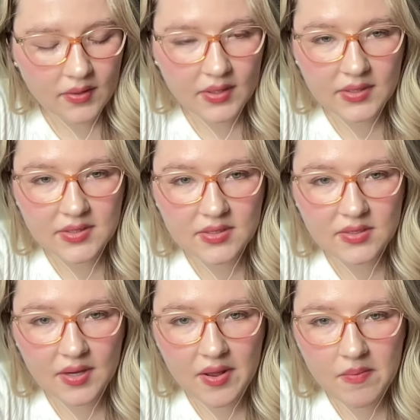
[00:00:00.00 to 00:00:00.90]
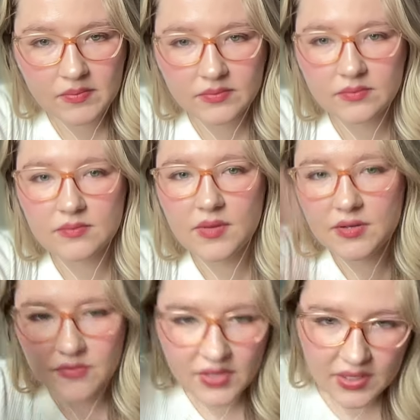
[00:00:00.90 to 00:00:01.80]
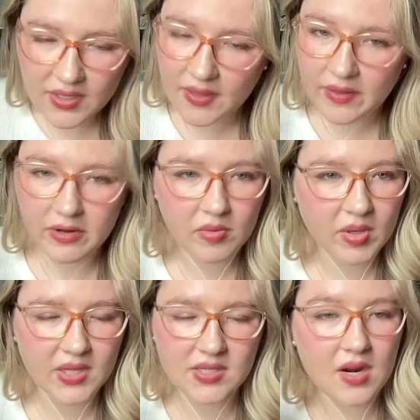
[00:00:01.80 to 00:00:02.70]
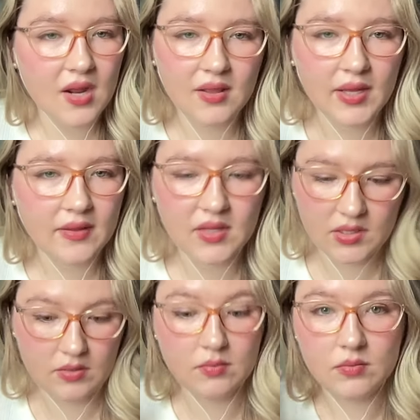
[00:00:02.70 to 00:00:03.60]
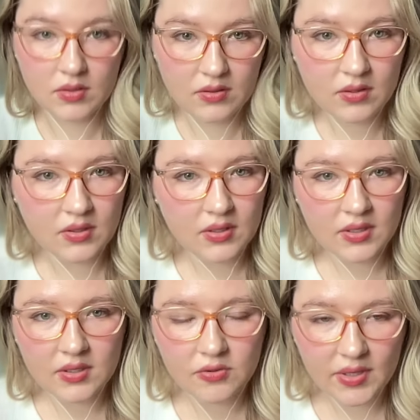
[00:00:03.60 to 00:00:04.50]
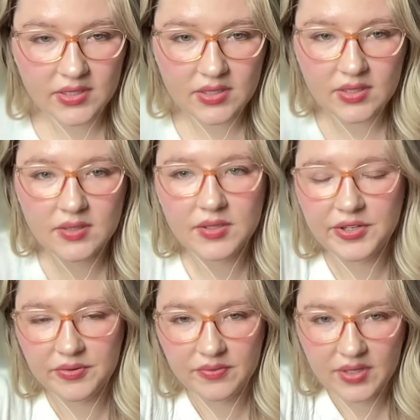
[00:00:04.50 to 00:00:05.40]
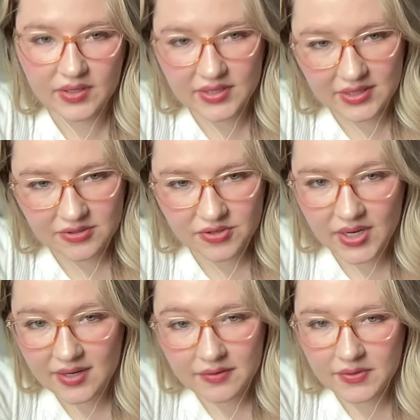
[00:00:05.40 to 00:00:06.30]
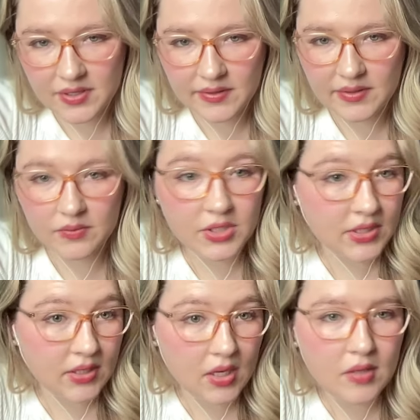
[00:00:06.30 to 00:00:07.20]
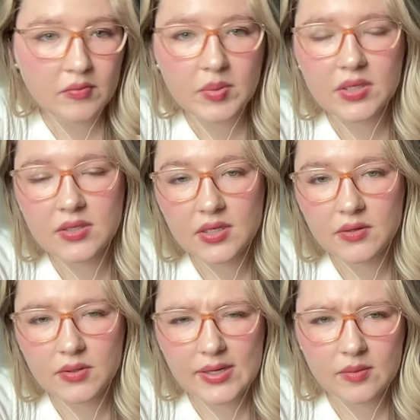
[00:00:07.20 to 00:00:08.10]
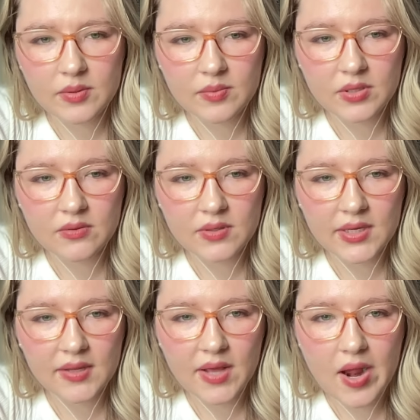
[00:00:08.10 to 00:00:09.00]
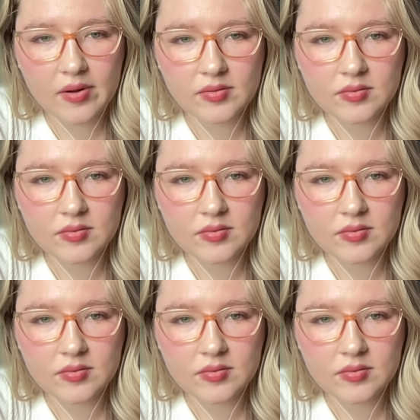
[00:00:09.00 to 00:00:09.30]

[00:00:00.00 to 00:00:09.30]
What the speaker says: It's, there's vanilla there, but it's not like this crazy, vanilla extract vanilla, which I love, but I know a lot of people don't like that.